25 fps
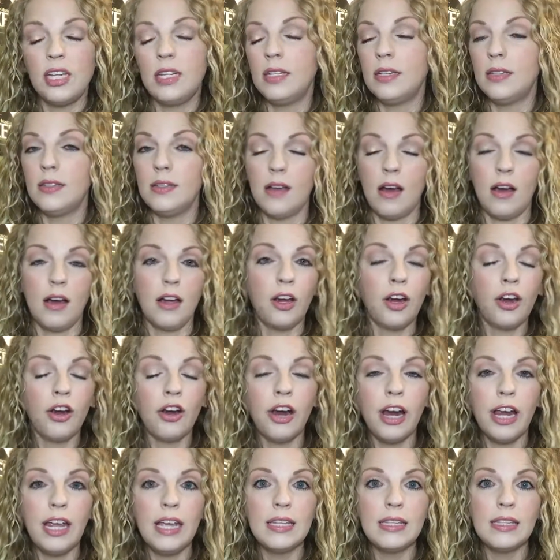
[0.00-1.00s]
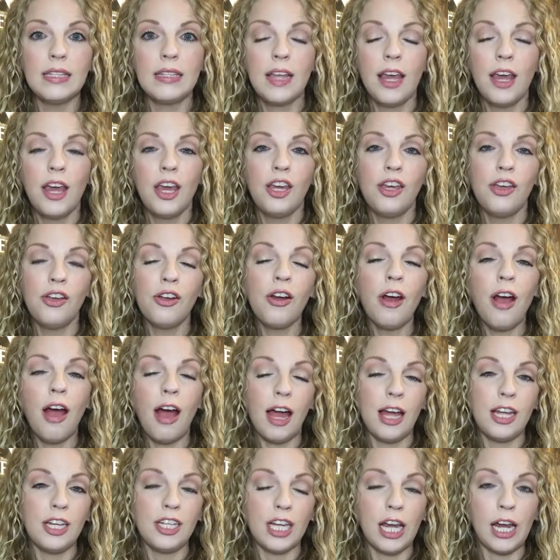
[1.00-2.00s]
It does not crease. Your
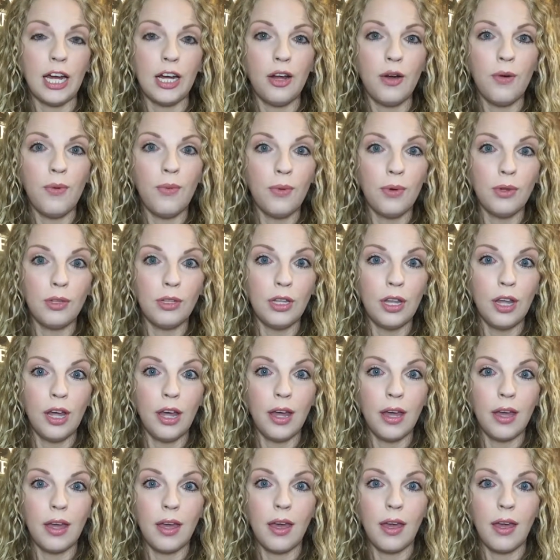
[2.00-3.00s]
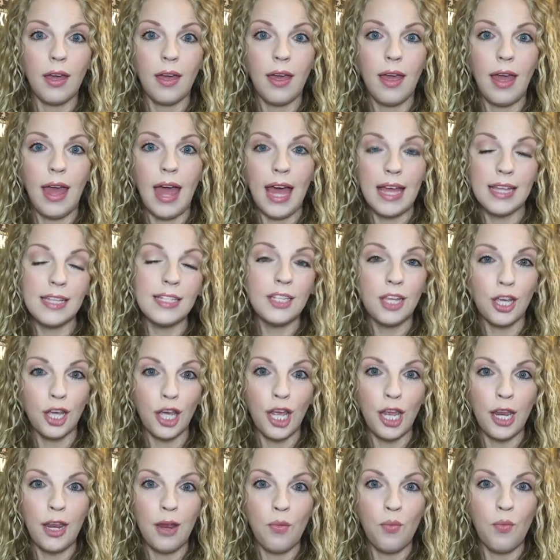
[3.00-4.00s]
eyeshadow will look as
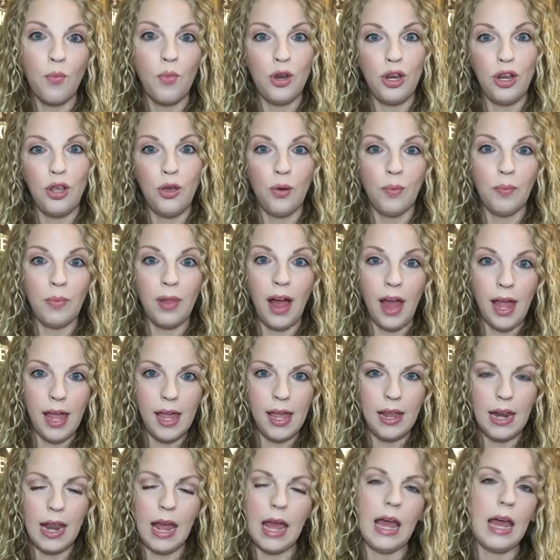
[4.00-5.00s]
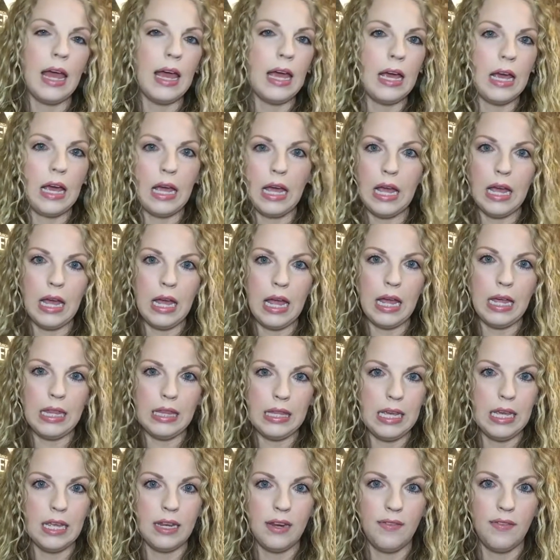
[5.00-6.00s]
good when you apply it
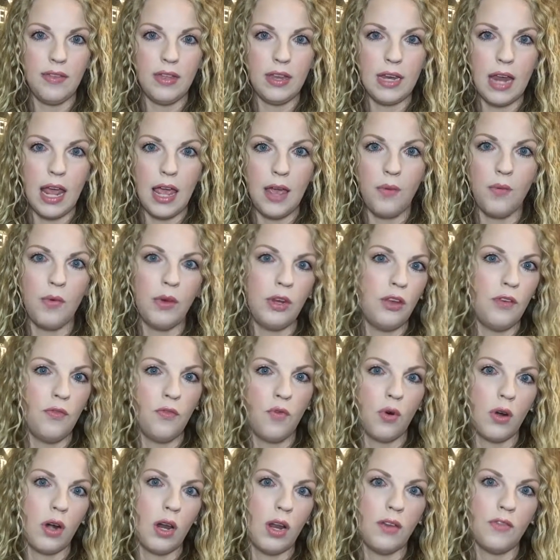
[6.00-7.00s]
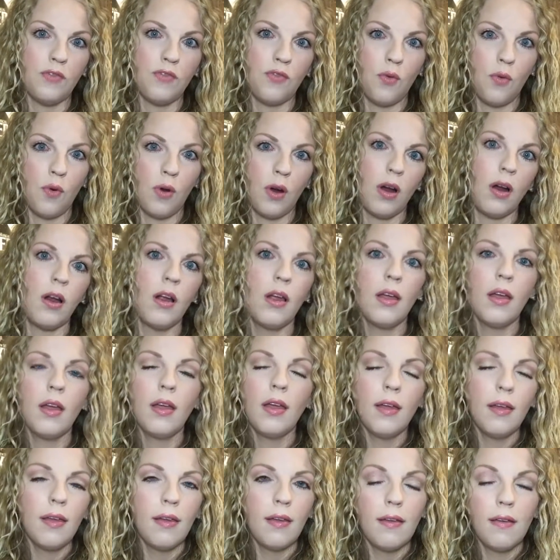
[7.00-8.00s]
at the end of the day when you've worn it for
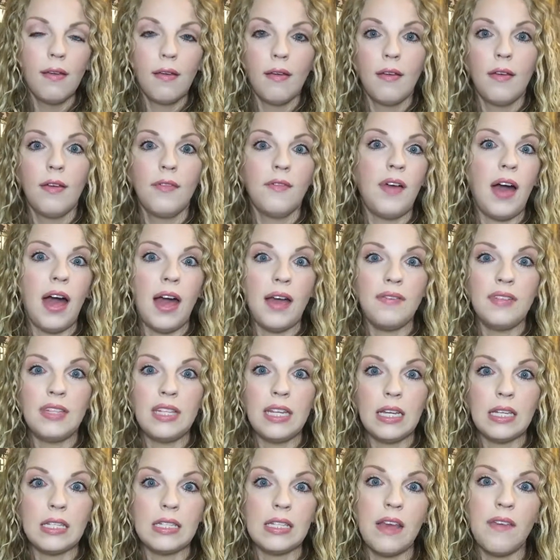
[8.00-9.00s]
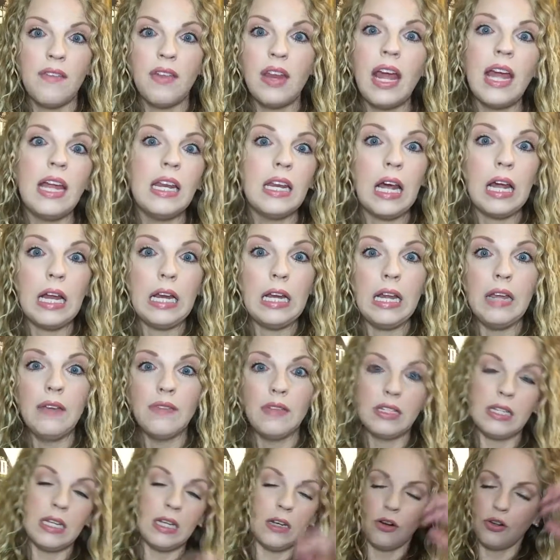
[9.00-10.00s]
5, 6, 7, 8, 9,
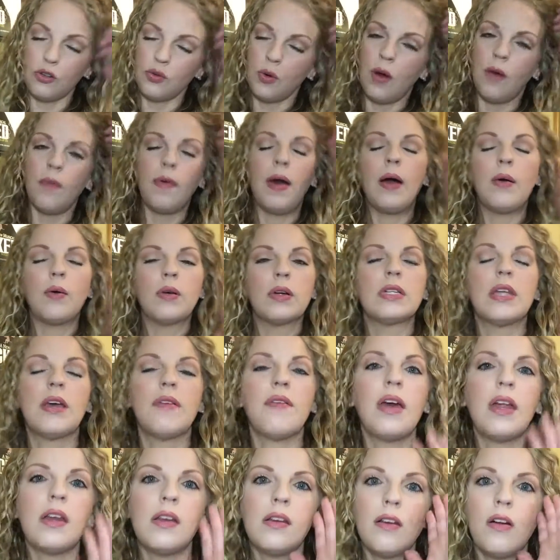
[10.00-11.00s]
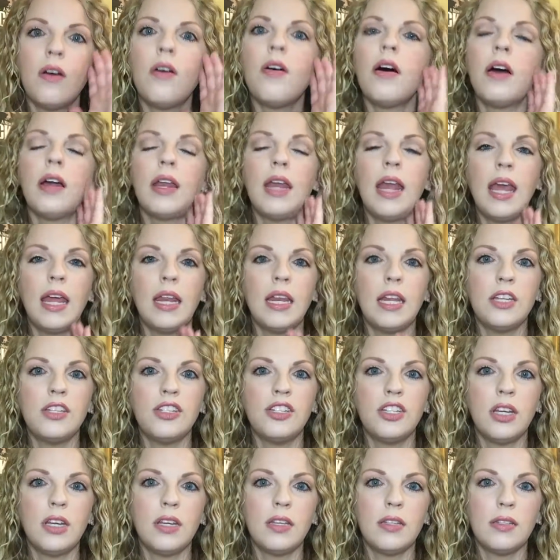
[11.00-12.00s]
even 10 or 12 hours. I've had it on, and
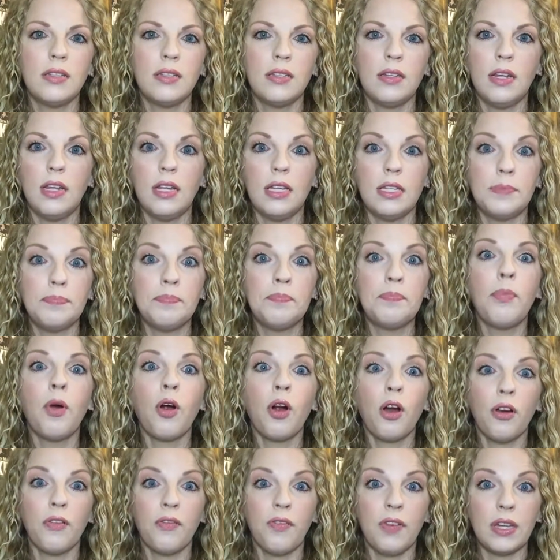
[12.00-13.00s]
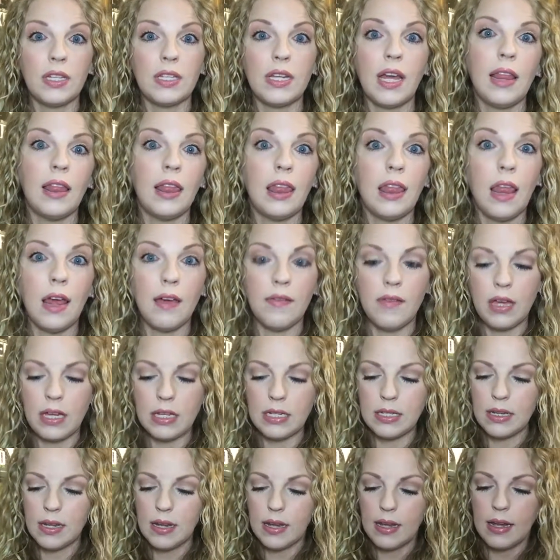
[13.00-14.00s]
it just is perfect. I love
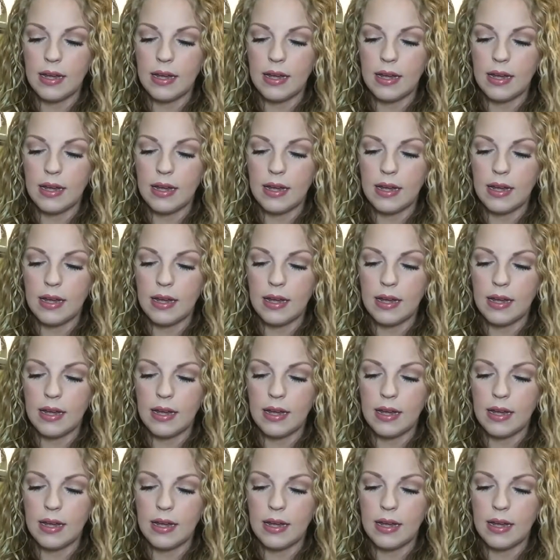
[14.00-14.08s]
it.